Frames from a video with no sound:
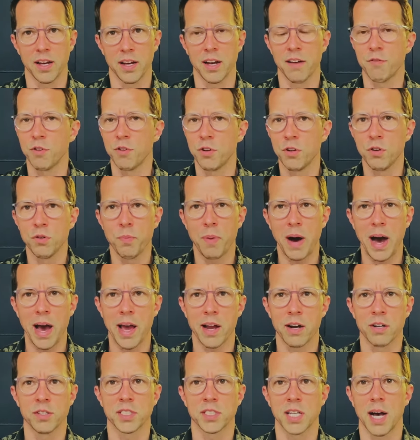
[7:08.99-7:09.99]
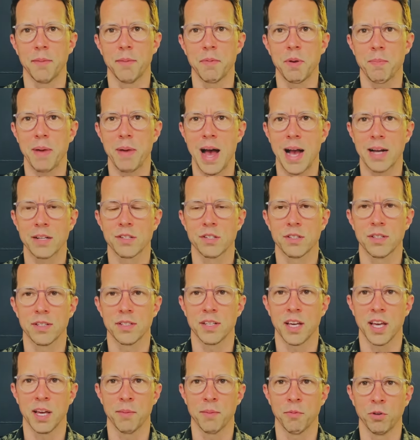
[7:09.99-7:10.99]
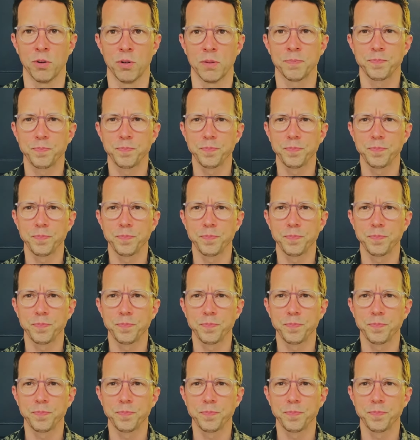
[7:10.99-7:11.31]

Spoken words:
of new buyers coming back to the table.